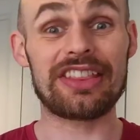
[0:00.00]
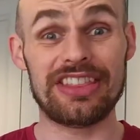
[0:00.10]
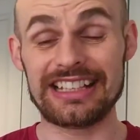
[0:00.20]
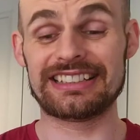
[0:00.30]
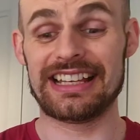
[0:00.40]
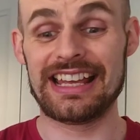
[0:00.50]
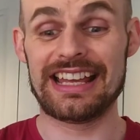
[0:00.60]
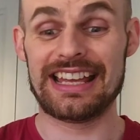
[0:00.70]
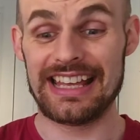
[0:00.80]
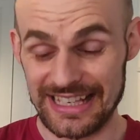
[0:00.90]
this
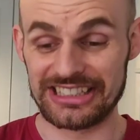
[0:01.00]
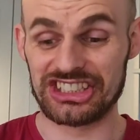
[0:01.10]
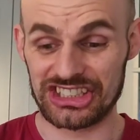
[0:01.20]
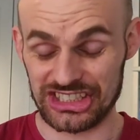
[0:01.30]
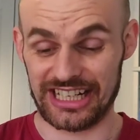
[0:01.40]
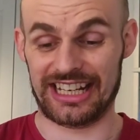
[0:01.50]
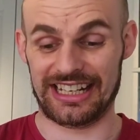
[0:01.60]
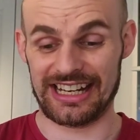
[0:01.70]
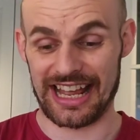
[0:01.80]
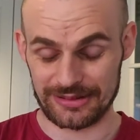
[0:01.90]
is
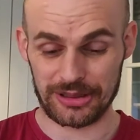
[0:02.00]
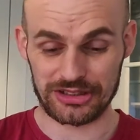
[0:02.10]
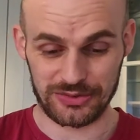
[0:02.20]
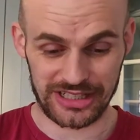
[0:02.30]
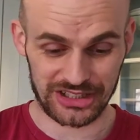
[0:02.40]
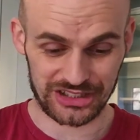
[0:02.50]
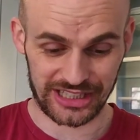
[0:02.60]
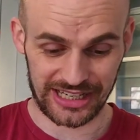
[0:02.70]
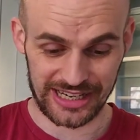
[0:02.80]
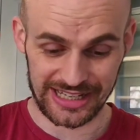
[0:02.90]
chicken as opposed to vegan
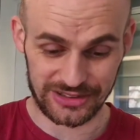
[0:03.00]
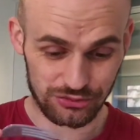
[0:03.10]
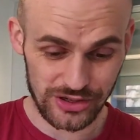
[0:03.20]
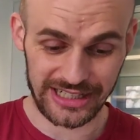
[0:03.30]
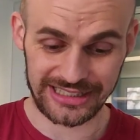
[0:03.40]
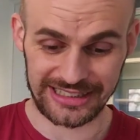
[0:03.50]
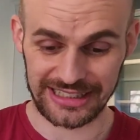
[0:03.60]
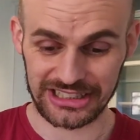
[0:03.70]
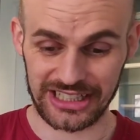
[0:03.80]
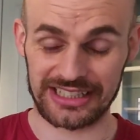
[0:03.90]
chicken. It's really
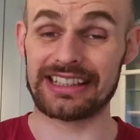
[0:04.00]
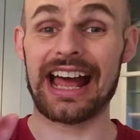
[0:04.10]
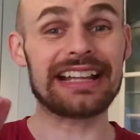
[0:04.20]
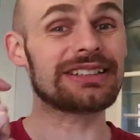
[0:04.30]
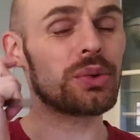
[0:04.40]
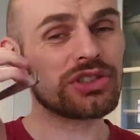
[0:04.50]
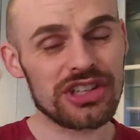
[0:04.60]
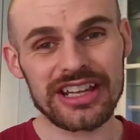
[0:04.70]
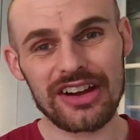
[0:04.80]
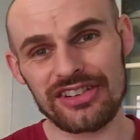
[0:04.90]
delicious. That's
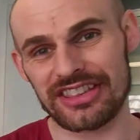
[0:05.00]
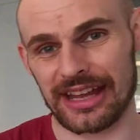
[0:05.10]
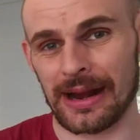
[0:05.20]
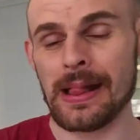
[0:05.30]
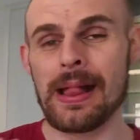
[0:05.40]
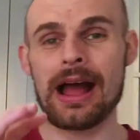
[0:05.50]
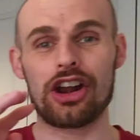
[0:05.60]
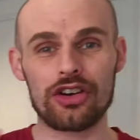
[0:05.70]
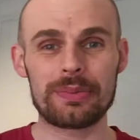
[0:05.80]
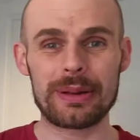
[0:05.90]
also the other thing. A
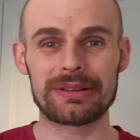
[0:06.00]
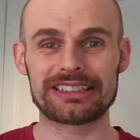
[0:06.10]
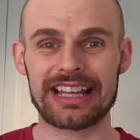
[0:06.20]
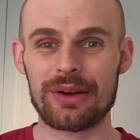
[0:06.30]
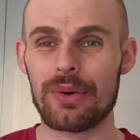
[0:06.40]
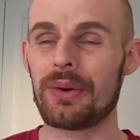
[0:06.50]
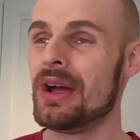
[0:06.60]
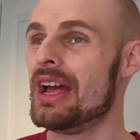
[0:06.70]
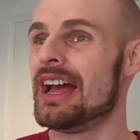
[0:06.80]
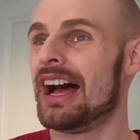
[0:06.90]
lot of people are saying, well,
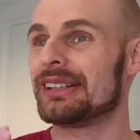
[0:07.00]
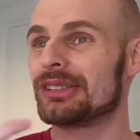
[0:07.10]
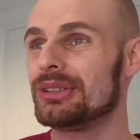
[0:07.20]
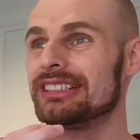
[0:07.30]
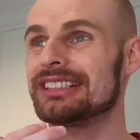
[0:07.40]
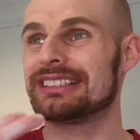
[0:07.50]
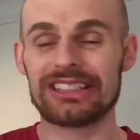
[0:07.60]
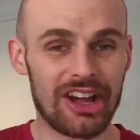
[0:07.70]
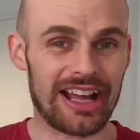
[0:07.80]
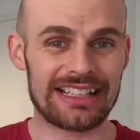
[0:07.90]
as long as it's
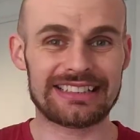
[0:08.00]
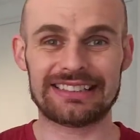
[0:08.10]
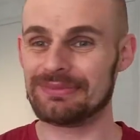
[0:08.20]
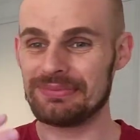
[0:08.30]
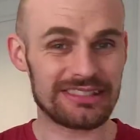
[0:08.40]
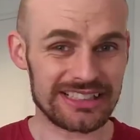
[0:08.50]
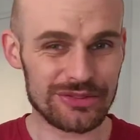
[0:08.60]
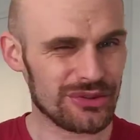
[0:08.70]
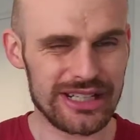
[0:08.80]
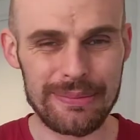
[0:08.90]
nice, does
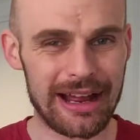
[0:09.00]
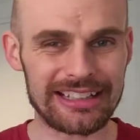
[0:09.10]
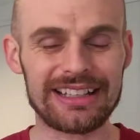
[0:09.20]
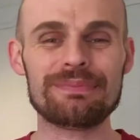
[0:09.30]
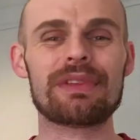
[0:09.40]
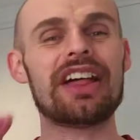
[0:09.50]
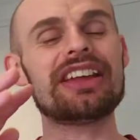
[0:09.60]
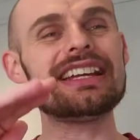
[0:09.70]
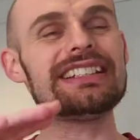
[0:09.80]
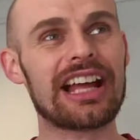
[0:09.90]
it really matter? I
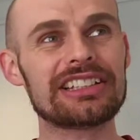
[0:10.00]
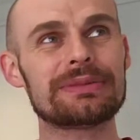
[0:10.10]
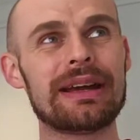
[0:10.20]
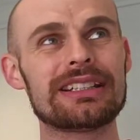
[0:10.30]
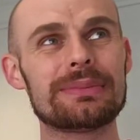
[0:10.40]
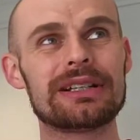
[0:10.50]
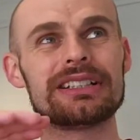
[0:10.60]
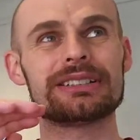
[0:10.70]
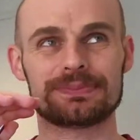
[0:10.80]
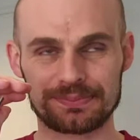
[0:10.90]
think it does matter,
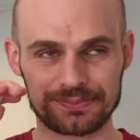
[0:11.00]
because